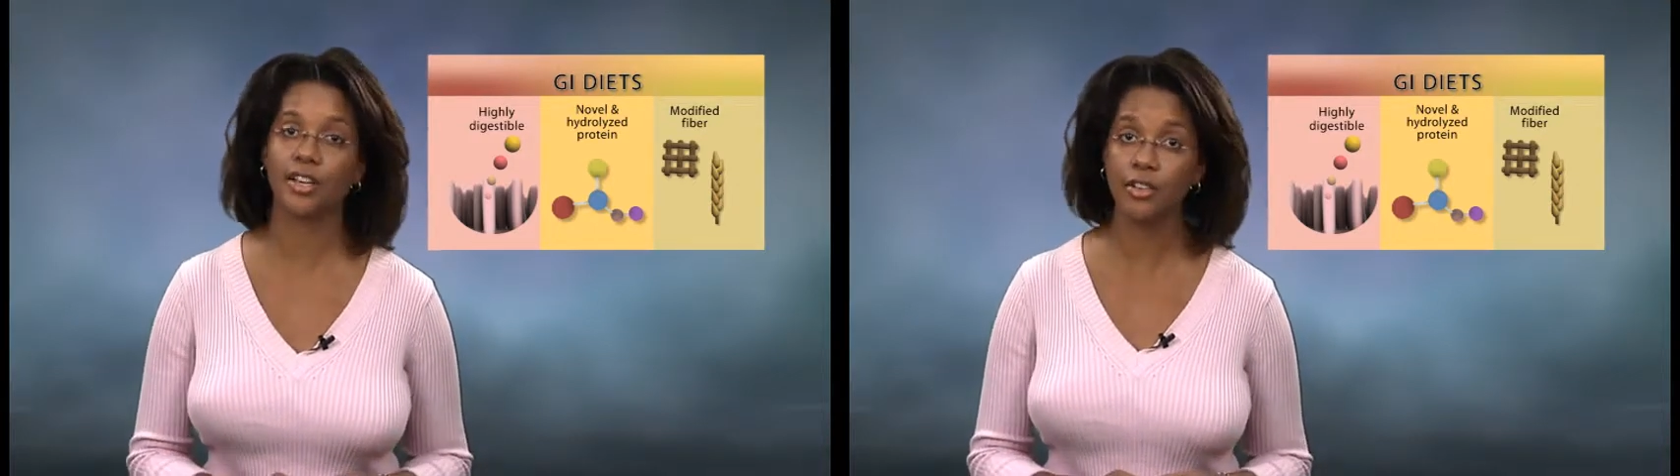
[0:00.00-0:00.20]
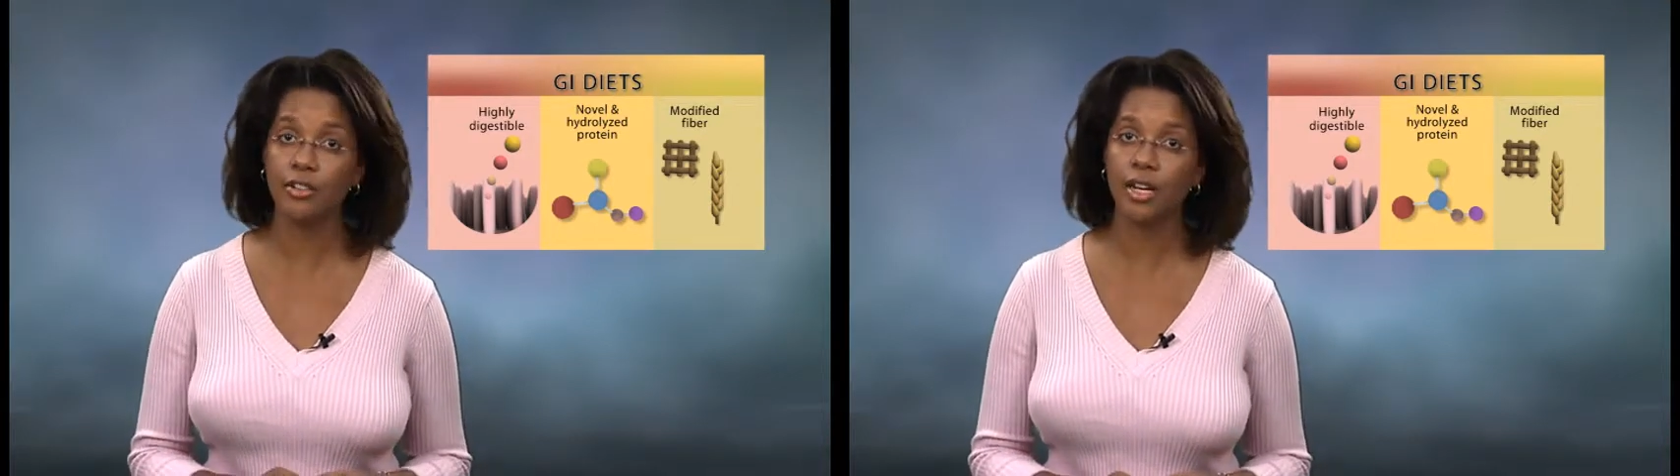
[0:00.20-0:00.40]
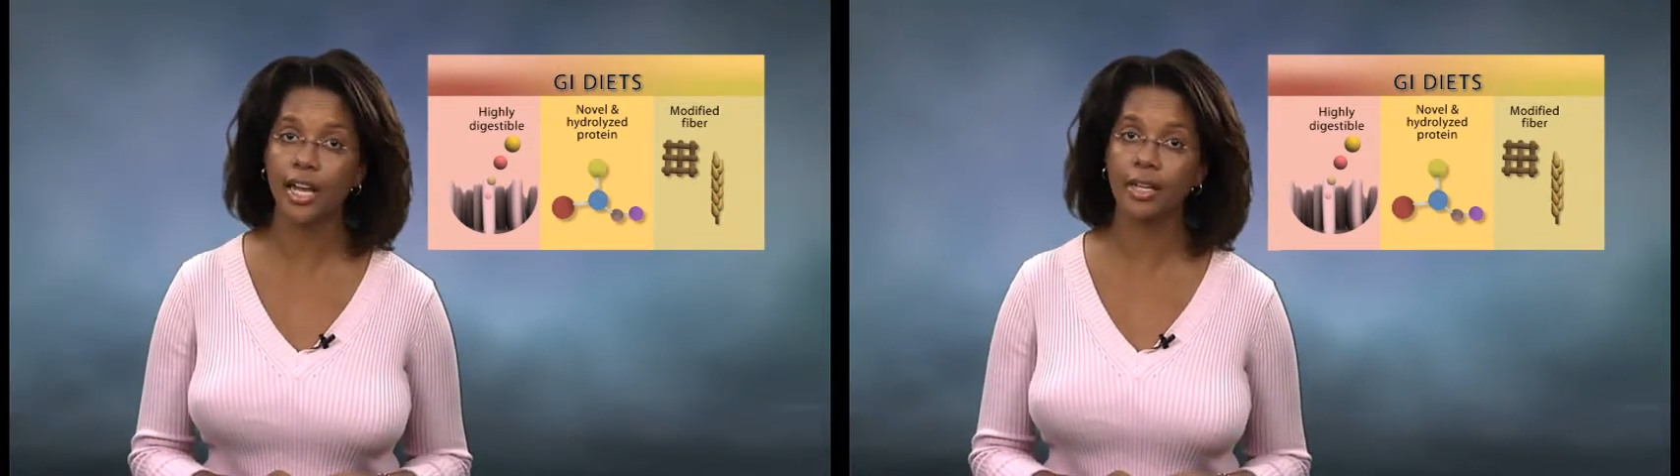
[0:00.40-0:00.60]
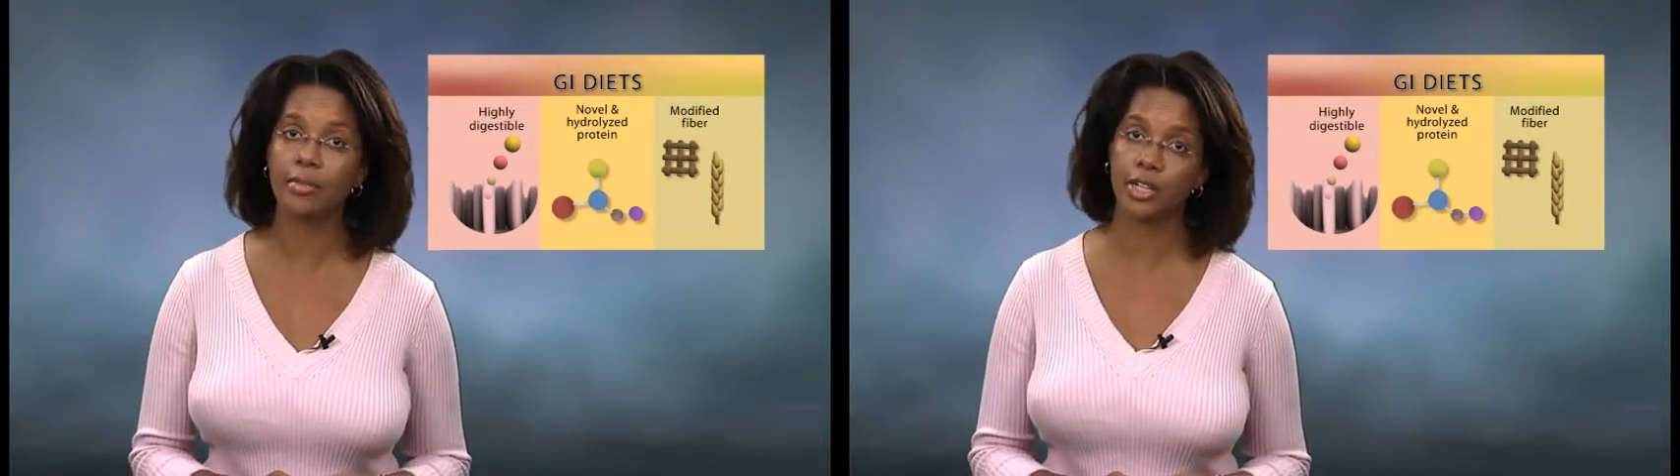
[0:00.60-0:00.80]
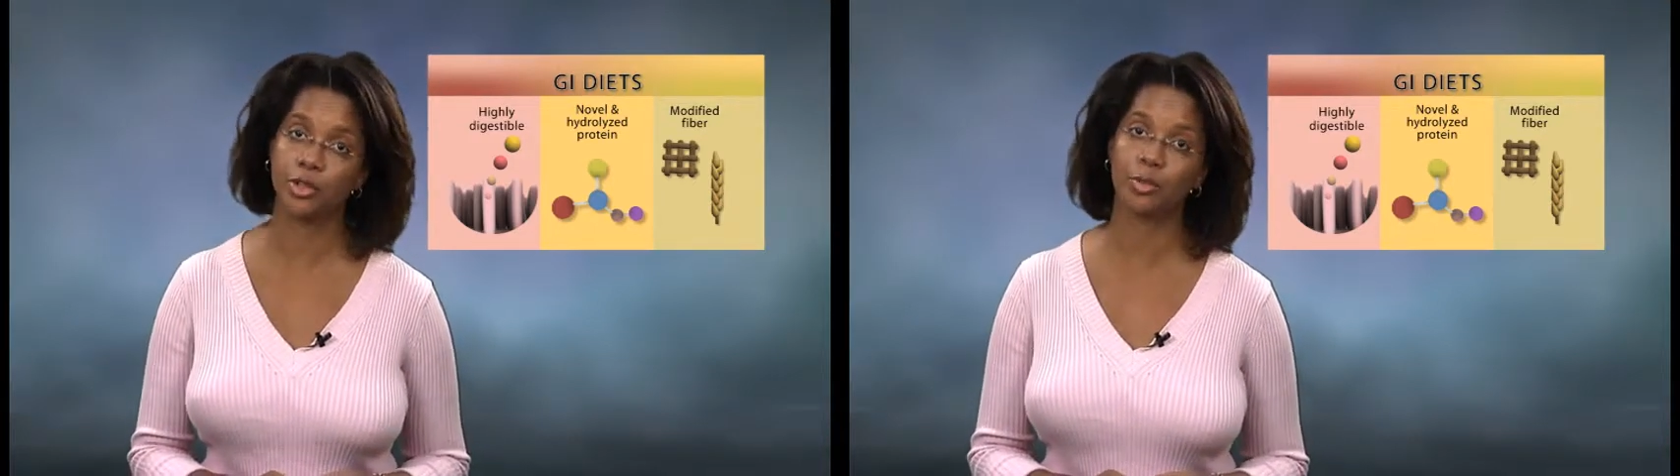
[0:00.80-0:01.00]
underlying
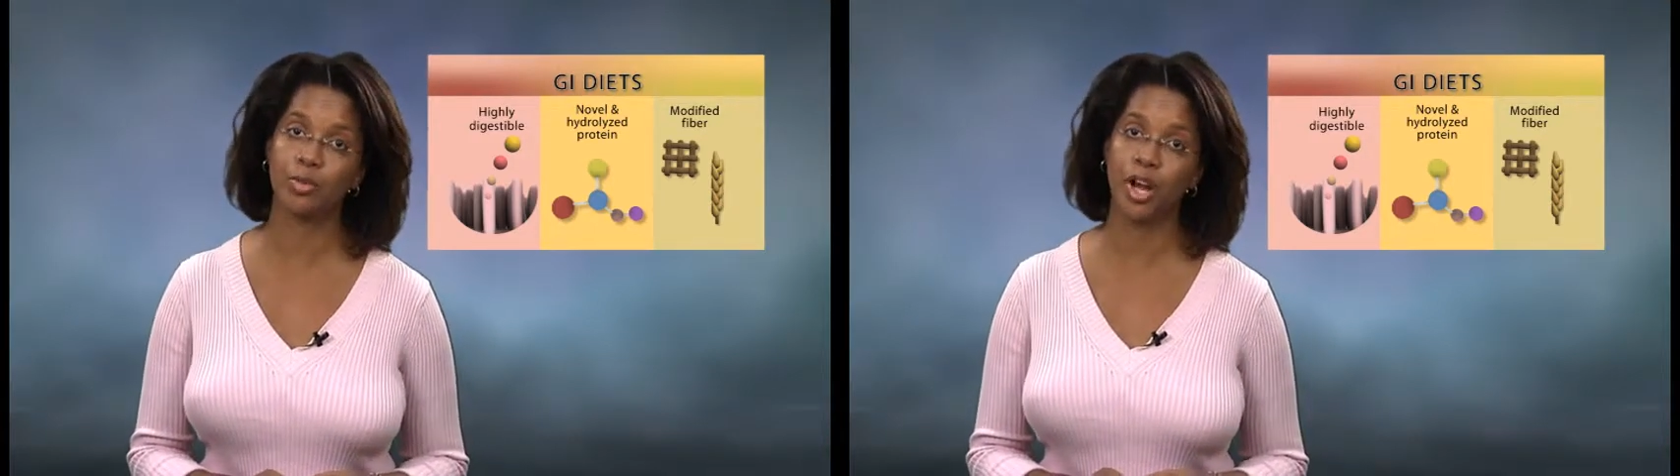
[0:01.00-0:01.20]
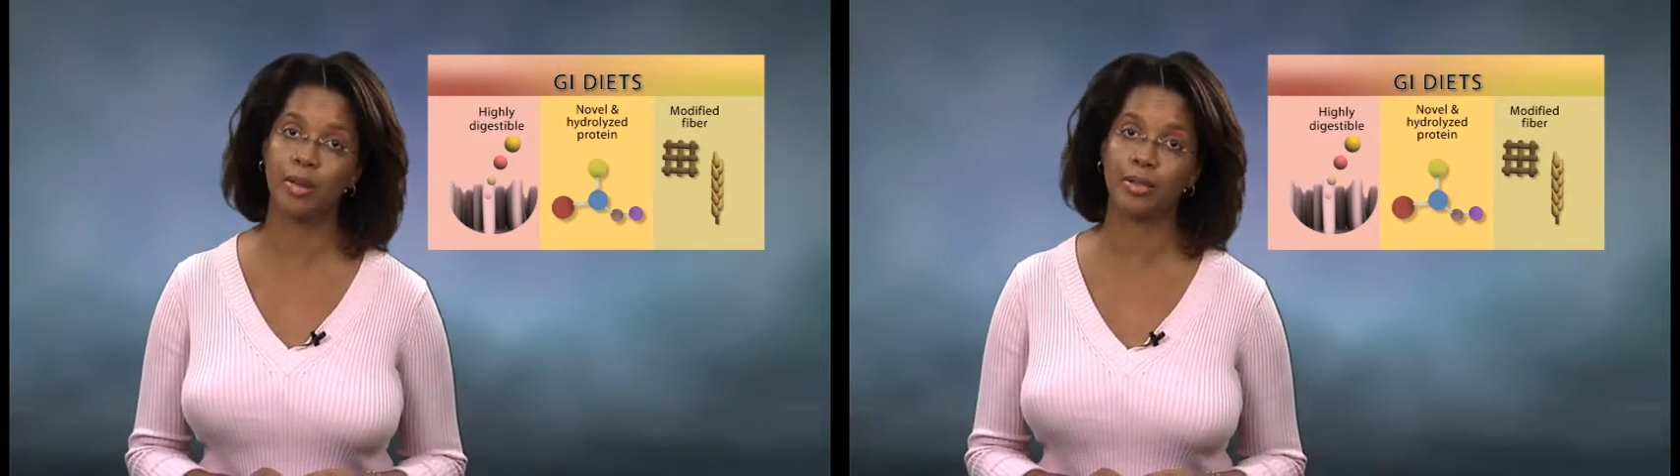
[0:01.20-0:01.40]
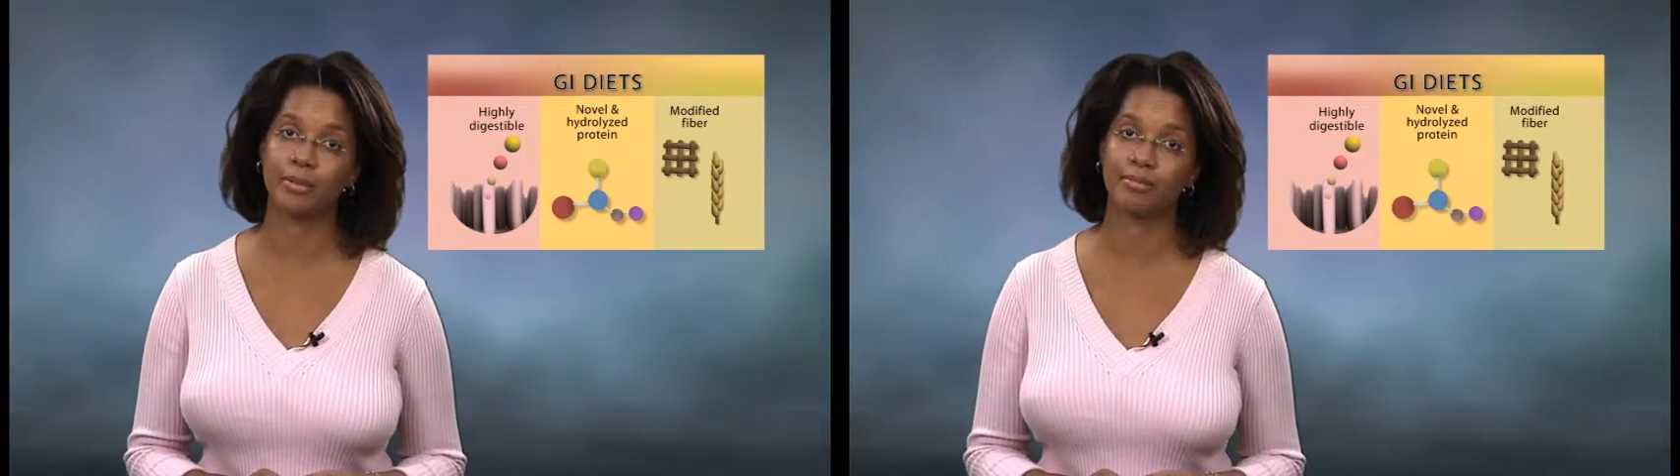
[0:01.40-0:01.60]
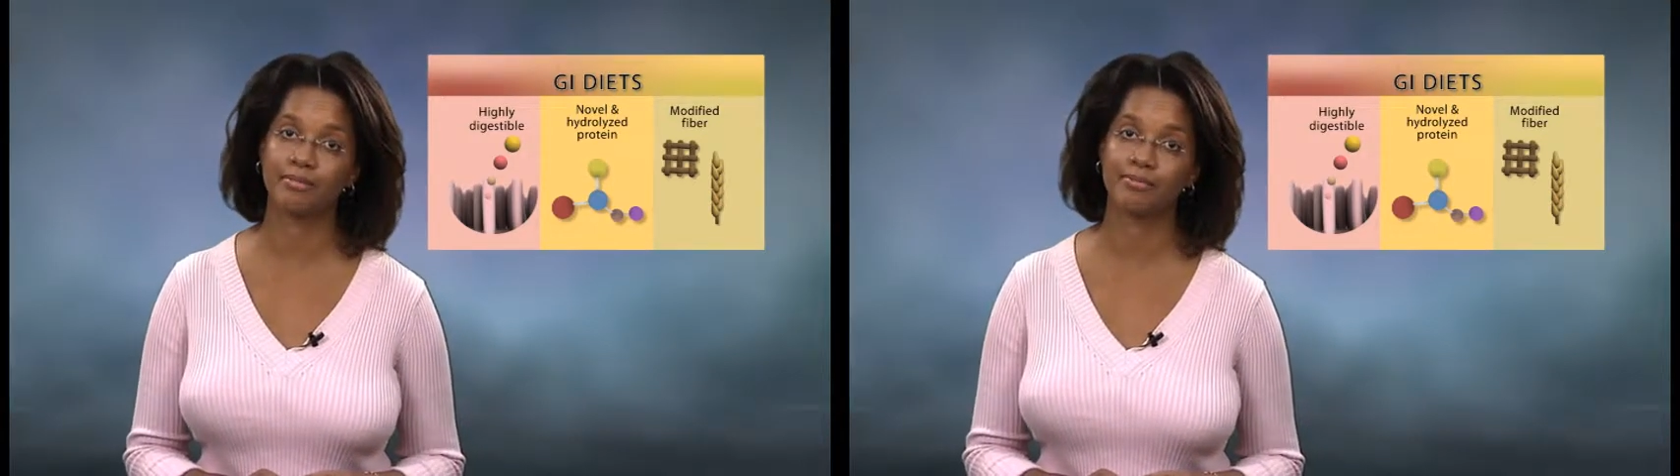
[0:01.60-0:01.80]
medical problem.